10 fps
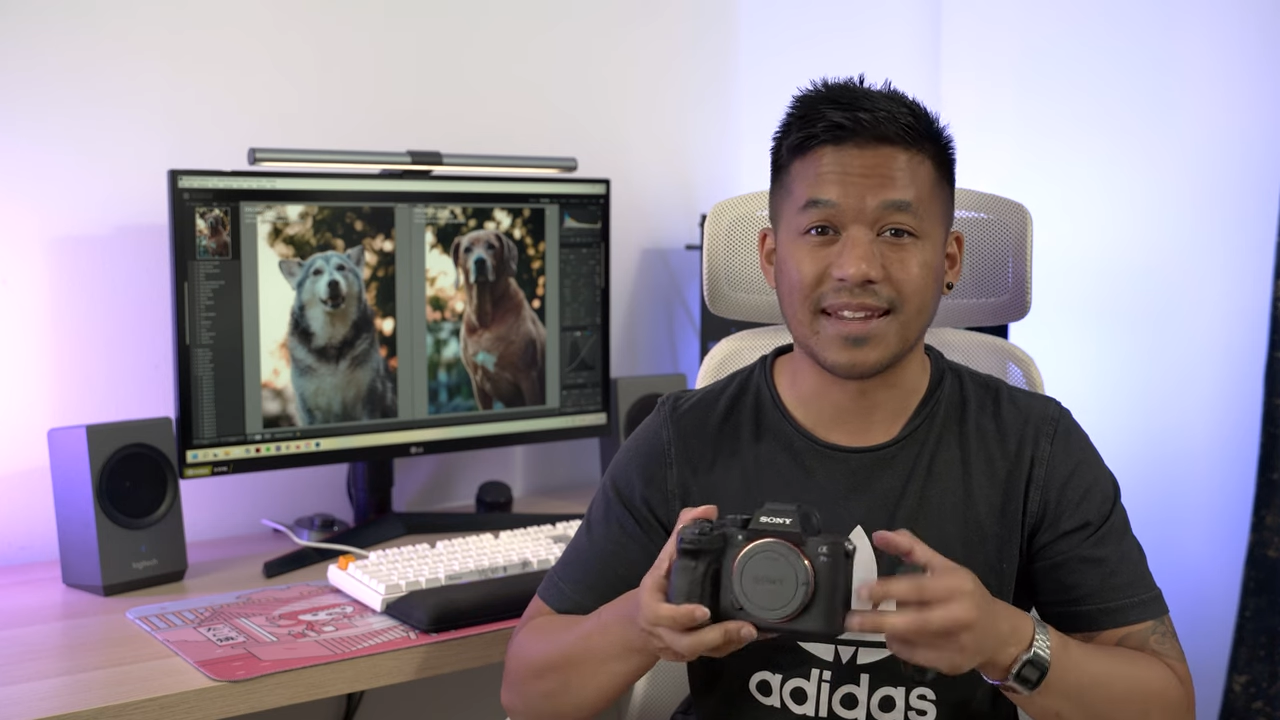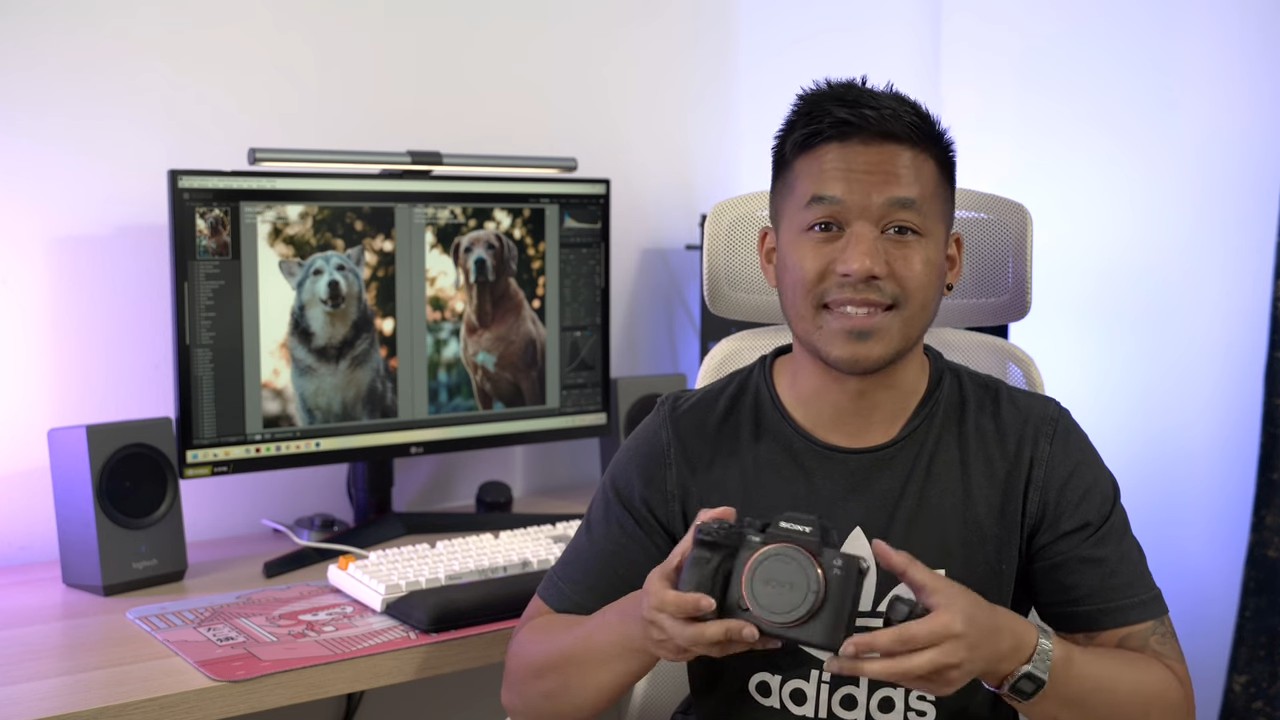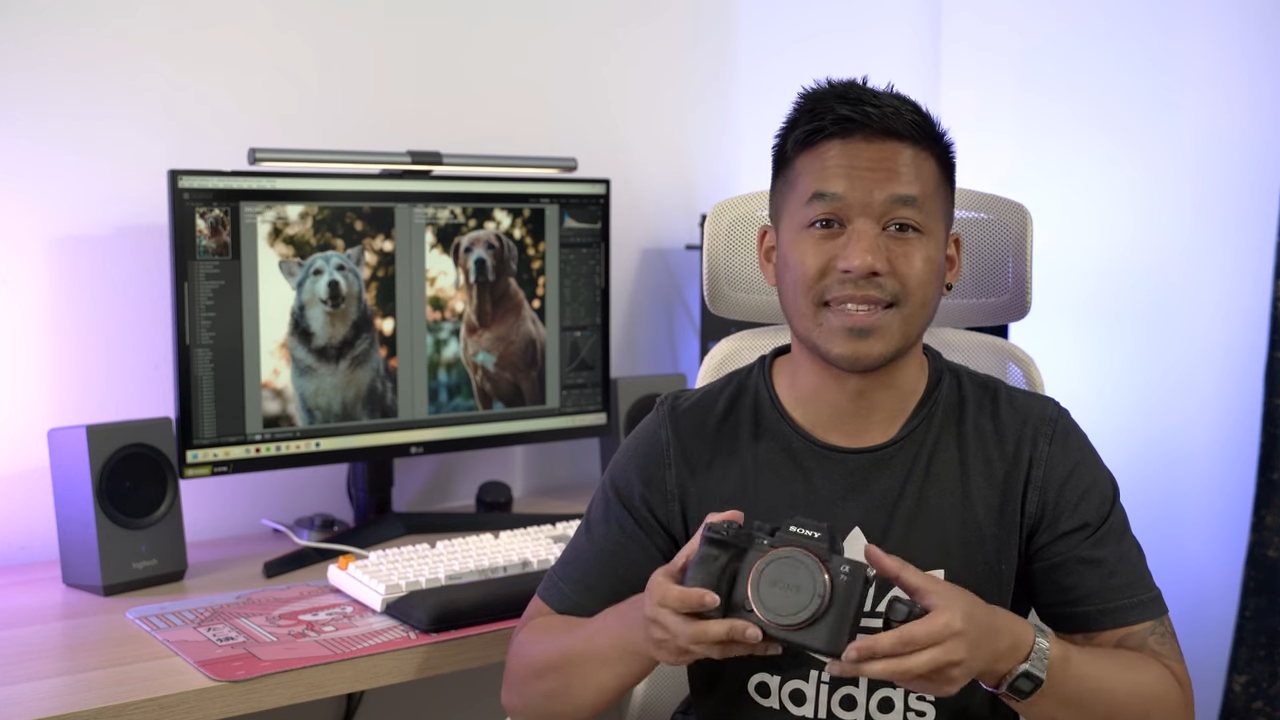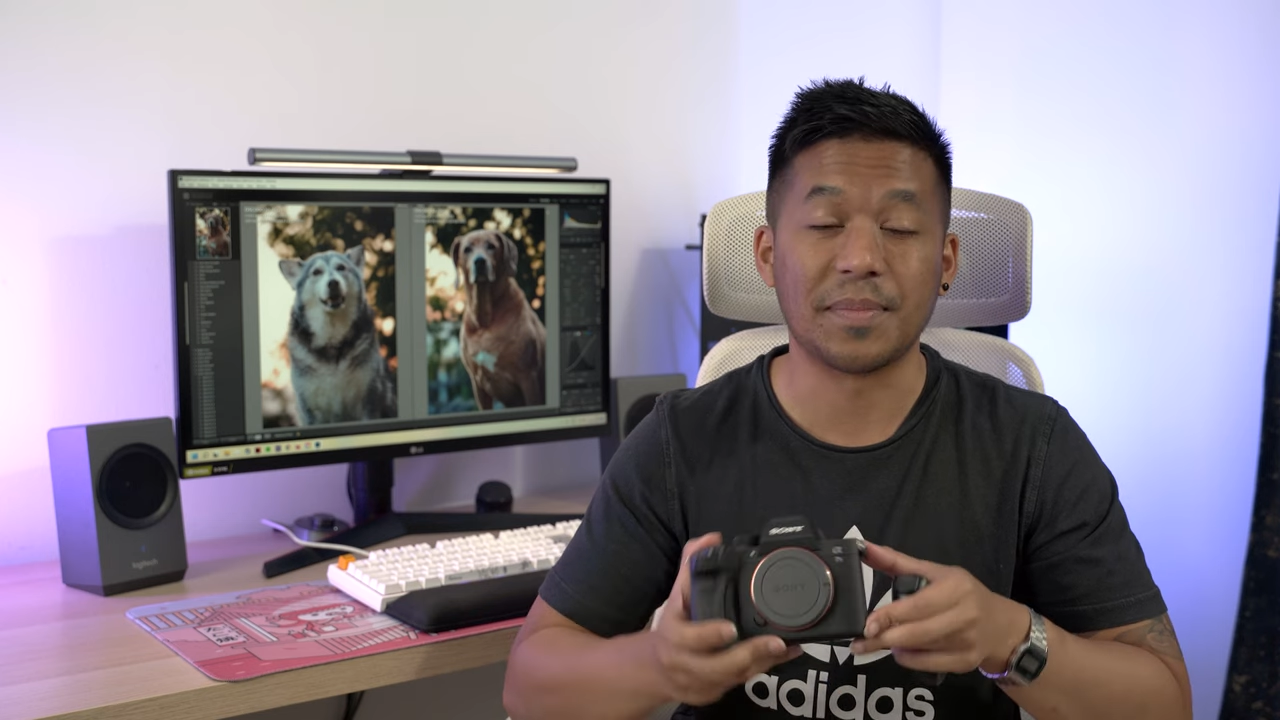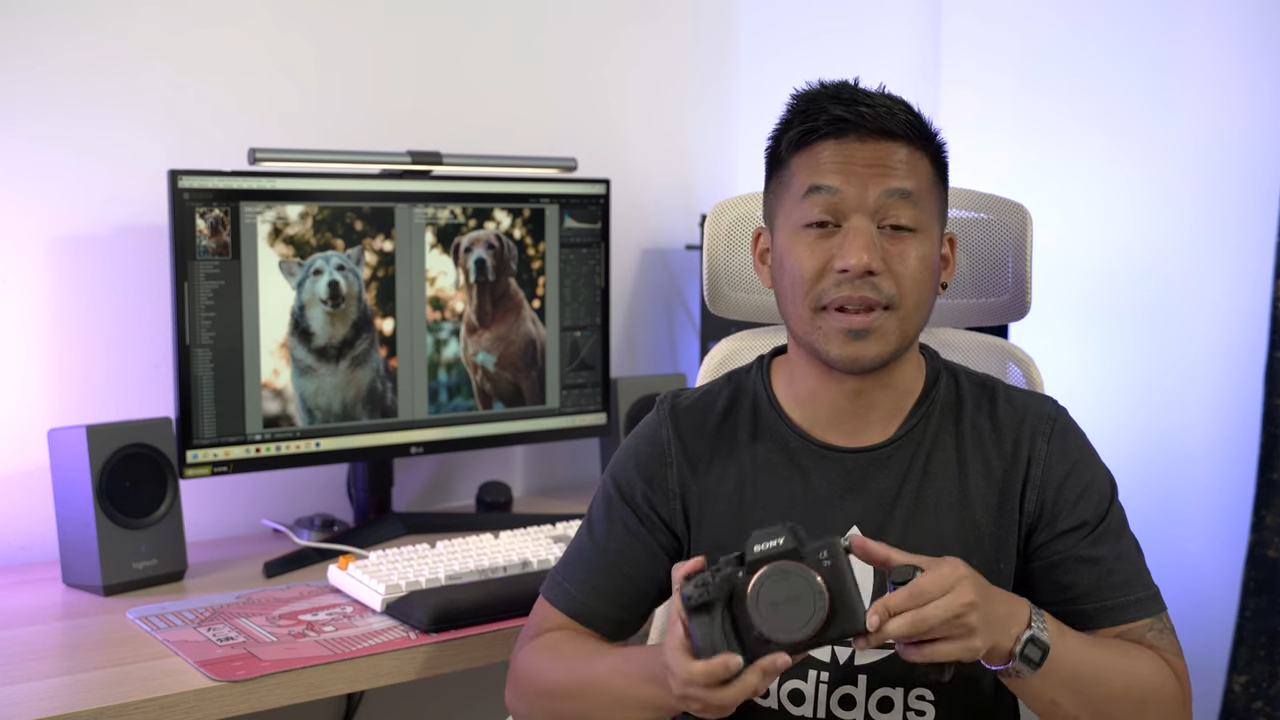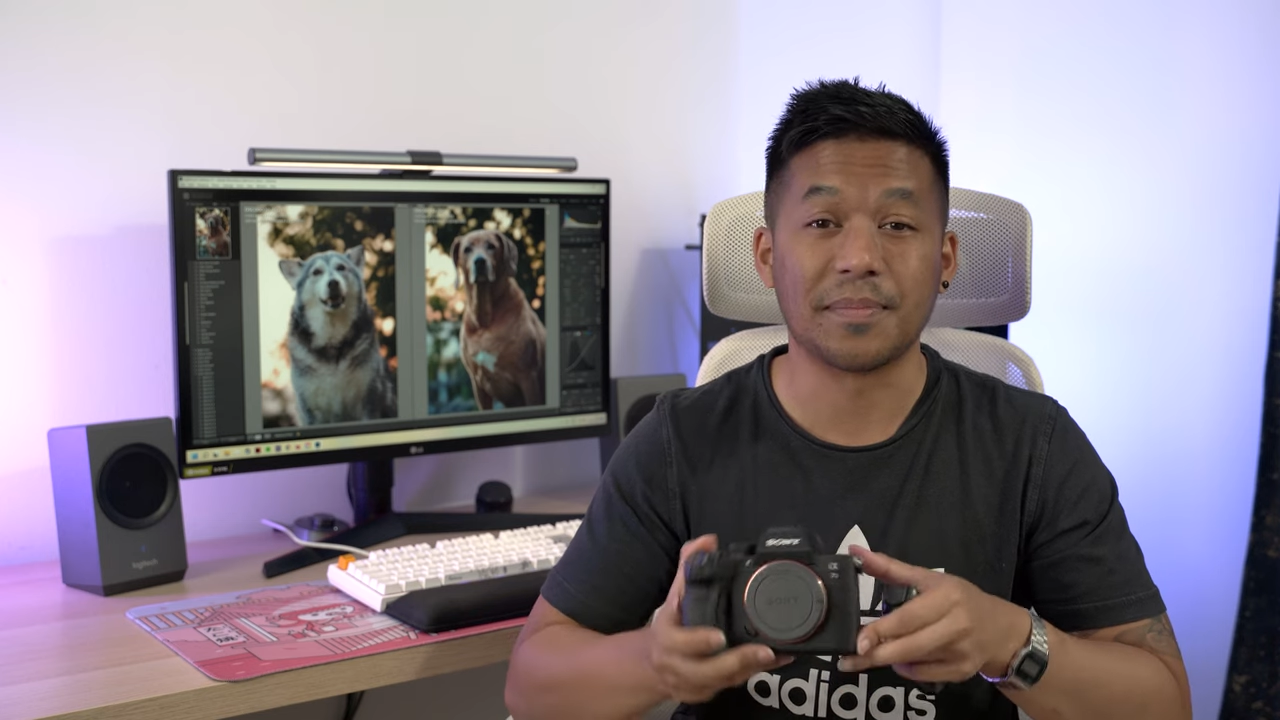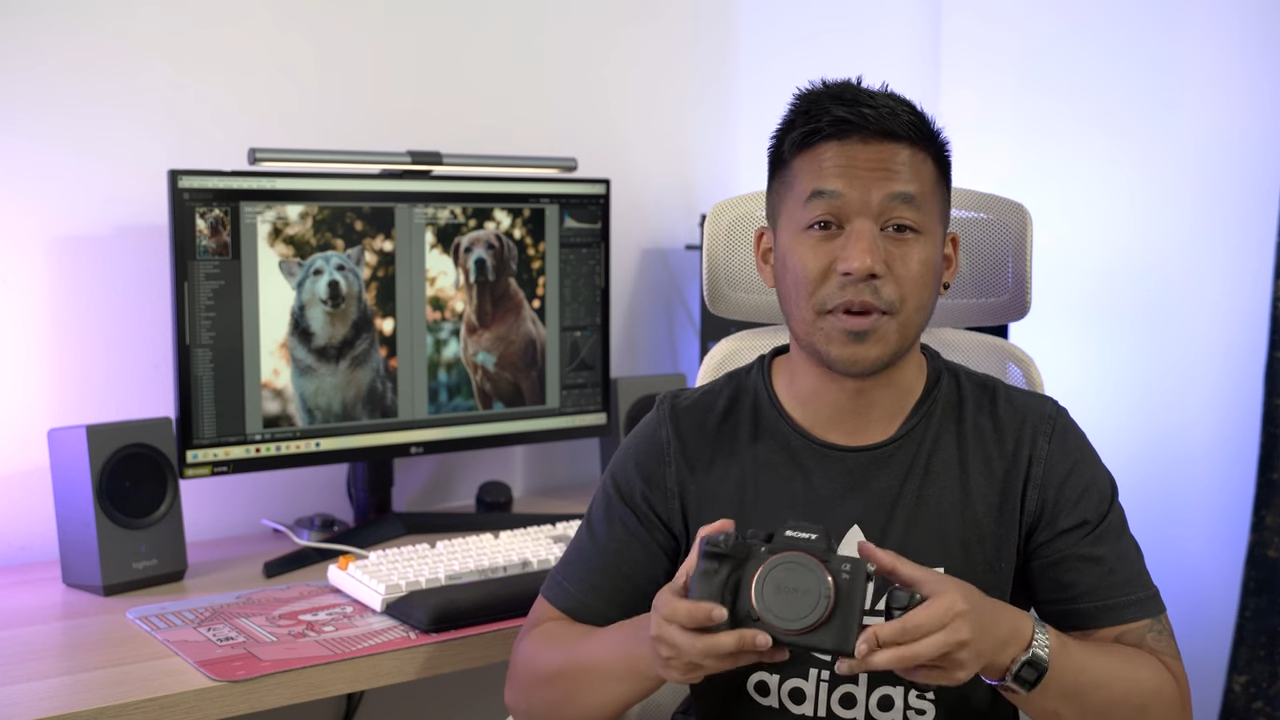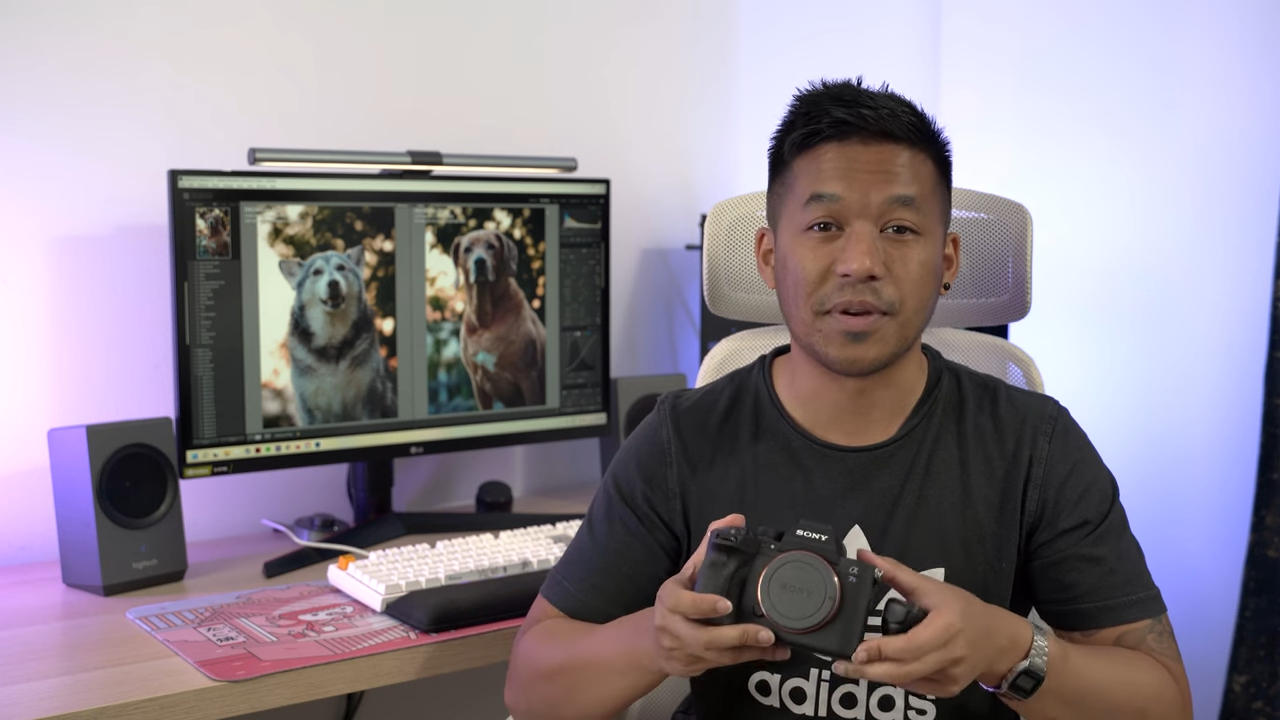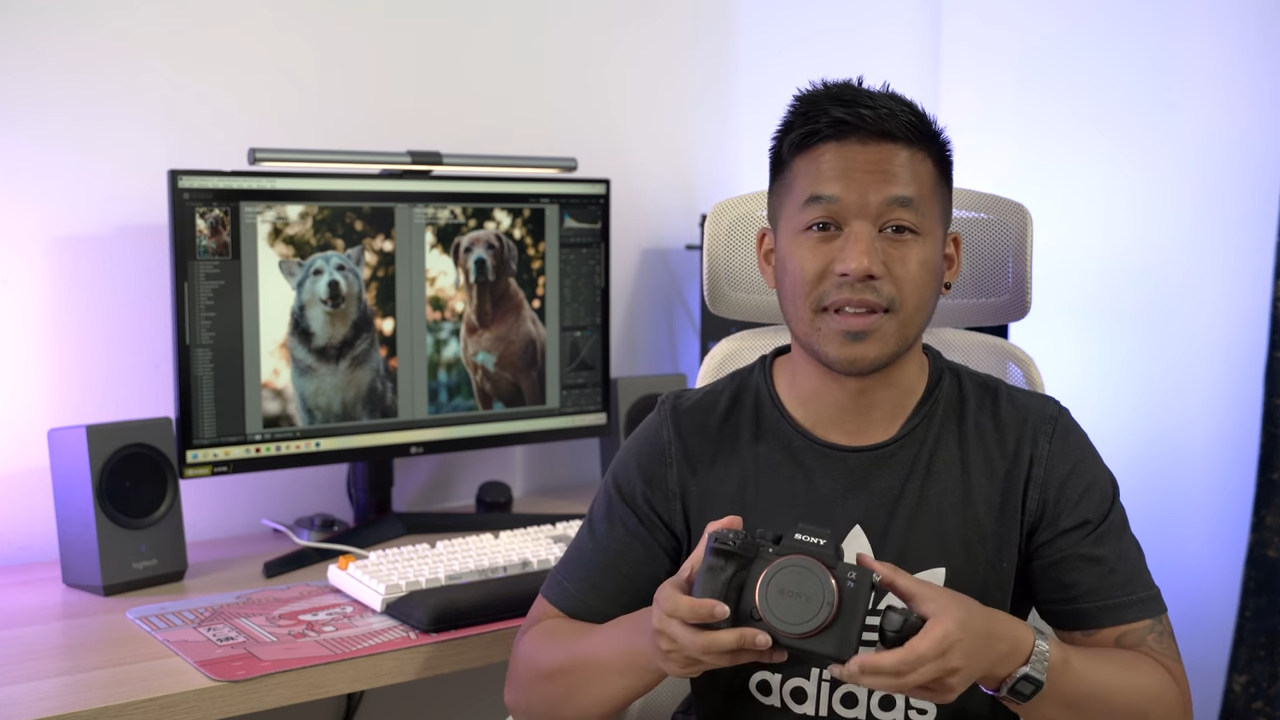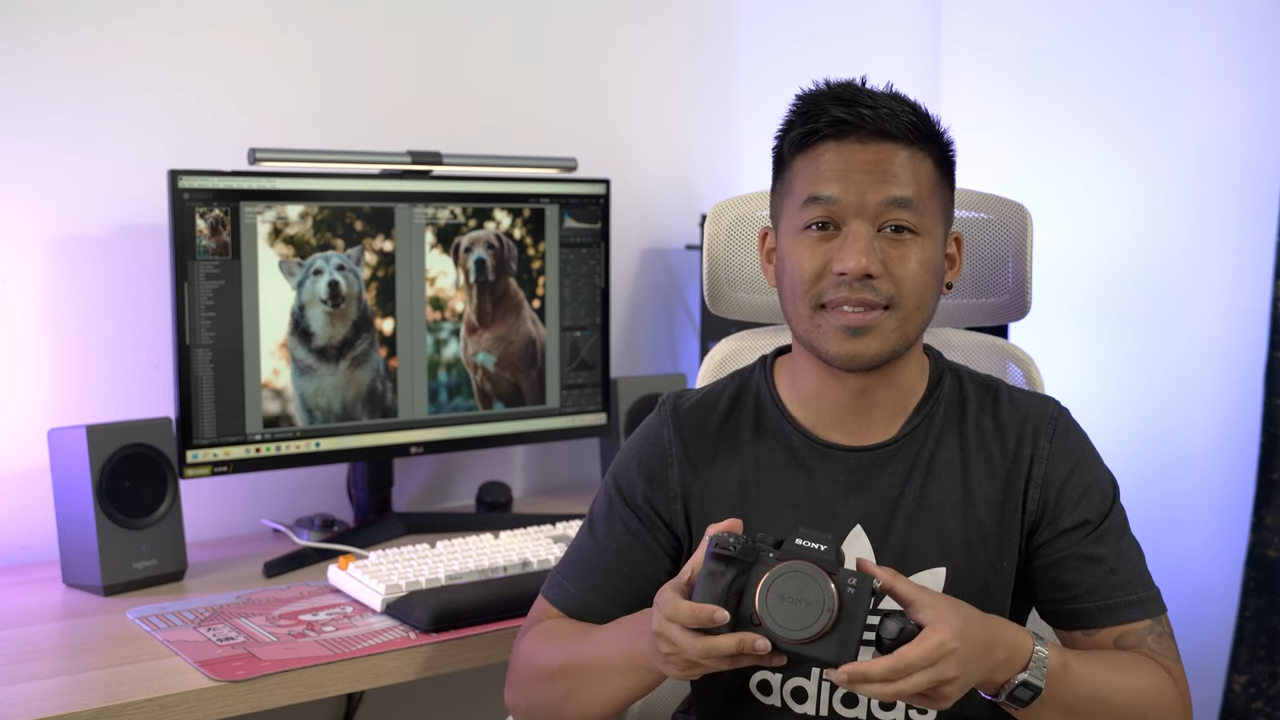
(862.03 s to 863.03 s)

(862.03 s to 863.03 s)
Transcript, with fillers: in a similar boat.